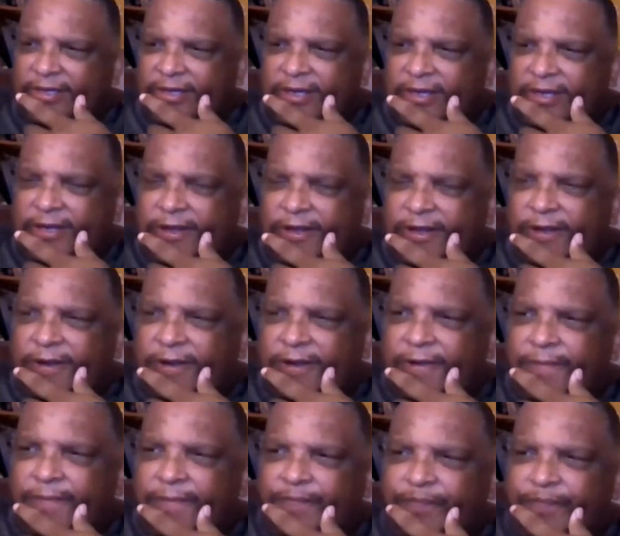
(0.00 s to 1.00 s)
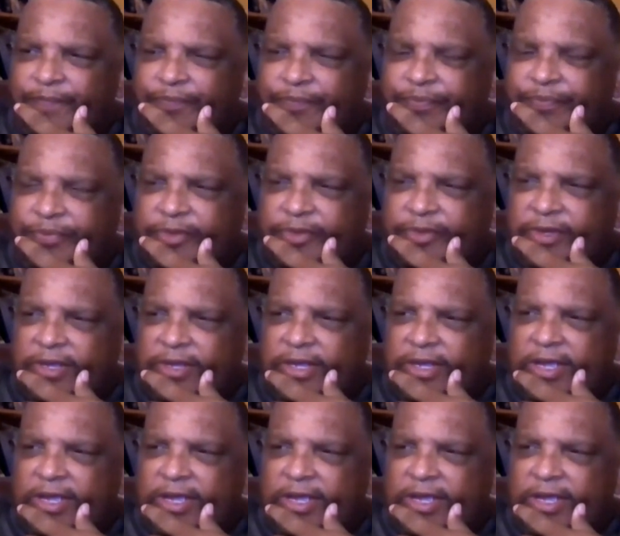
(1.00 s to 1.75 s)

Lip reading: No one is speaking in this clip.